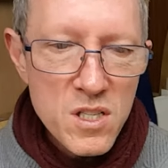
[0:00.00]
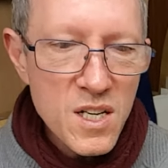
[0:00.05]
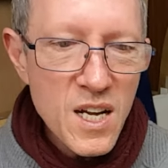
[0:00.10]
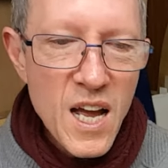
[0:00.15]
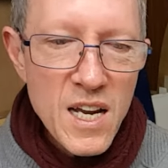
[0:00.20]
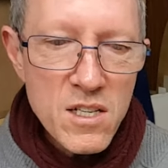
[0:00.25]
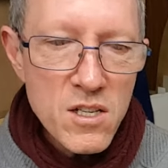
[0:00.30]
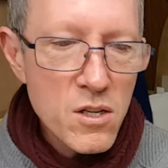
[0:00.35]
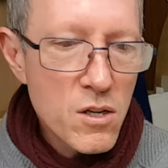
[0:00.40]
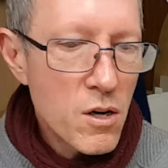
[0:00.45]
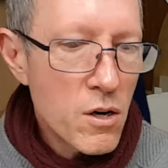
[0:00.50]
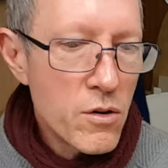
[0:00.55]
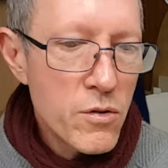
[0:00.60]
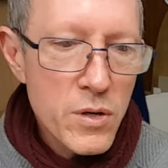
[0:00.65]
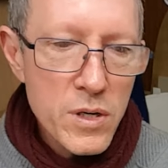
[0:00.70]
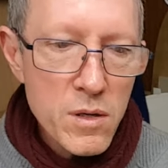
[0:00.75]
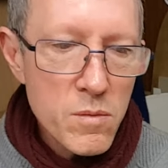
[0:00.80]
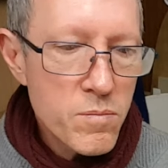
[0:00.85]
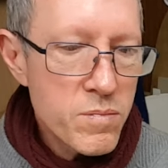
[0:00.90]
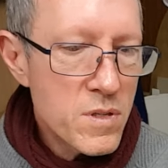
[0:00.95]
cut and glue
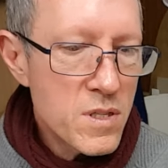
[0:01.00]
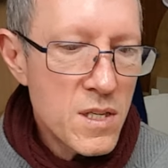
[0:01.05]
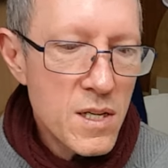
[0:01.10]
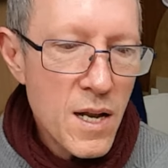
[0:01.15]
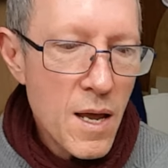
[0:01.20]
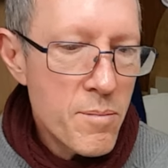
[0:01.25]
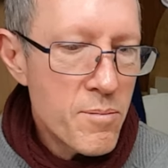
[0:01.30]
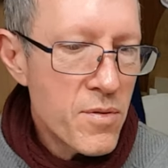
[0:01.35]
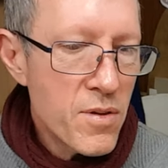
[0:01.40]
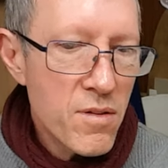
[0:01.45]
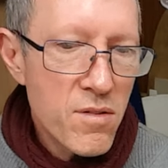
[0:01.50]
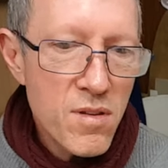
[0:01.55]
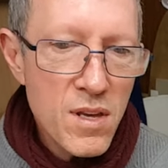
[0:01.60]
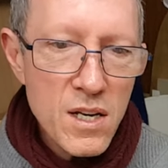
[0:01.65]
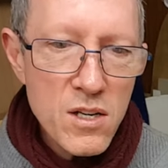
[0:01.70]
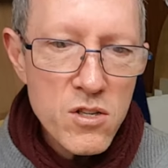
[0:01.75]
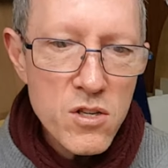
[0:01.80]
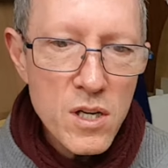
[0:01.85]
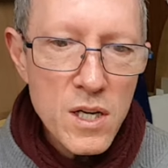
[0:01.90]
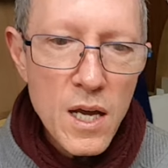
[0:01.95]
and slap the
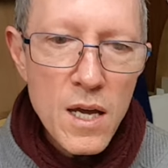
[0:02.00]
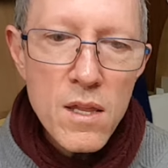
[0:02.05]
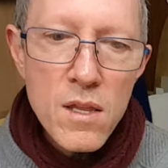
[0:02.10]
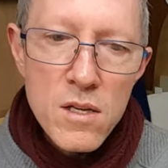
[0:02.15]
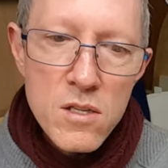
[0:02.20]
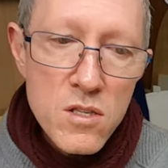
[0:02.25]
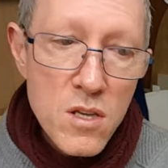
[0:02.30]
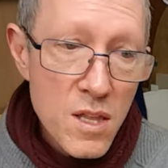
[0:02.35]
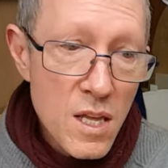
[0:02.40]
thing together. So